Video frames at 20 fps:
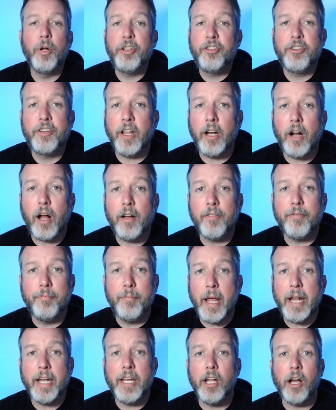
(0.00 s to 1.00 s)
which set off
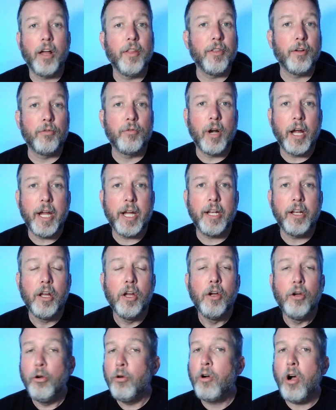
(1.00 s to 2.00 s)
many on the right
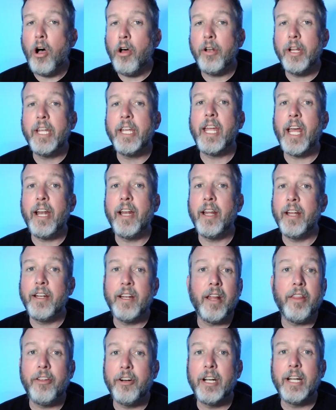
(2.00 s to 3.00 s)
who called it yet
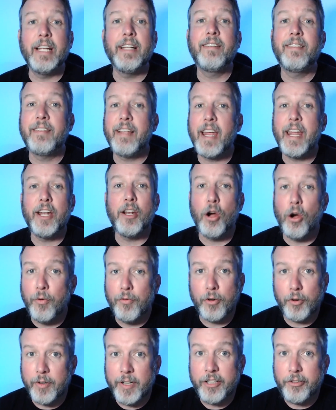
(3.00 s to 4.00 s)
another insane
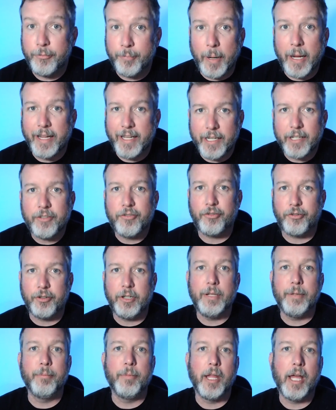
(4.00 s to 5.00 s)
overreach by the
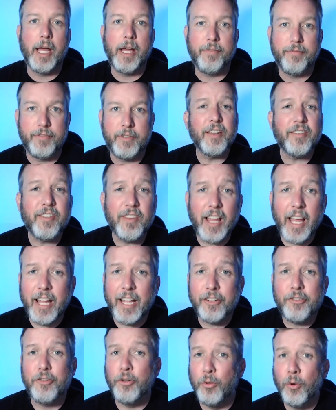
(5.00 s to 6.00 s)
extreme left. This
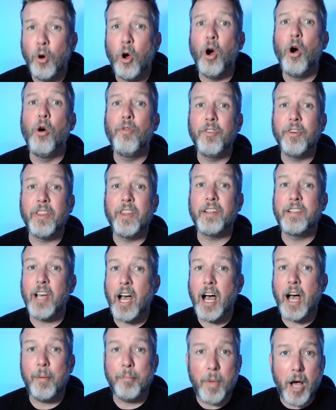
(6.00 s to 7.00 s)
led to
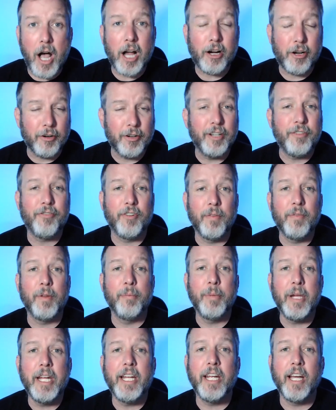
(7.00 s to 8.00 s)
over-the-top mockery from
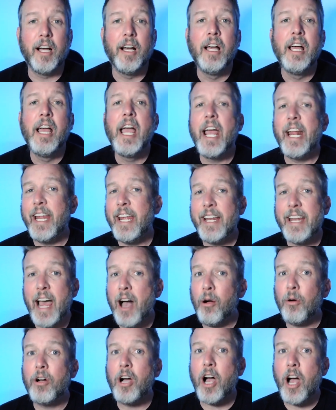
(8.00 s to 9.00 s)
the media and a
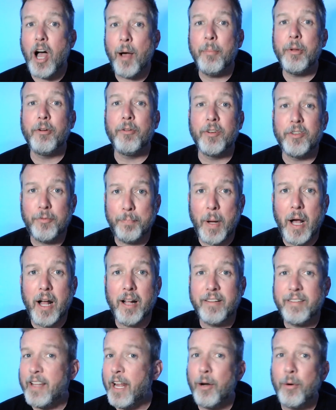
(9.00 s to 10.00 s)
now common
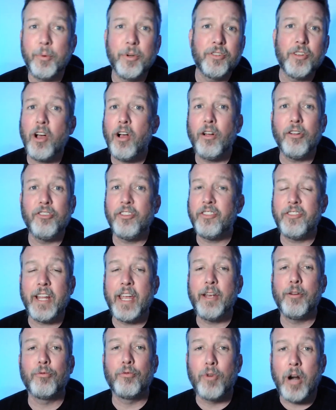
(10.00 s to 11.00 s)
response that it was all just
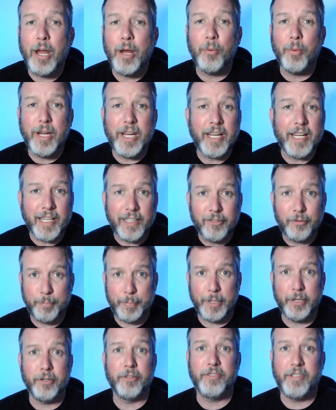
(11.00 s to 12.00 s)
a right-wing
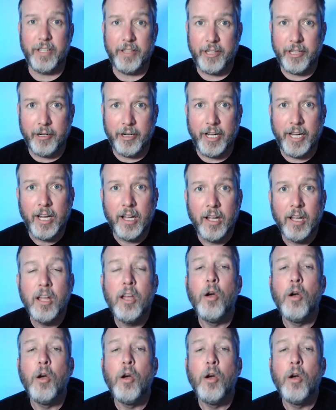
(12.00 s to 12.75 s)
conspiracy theory,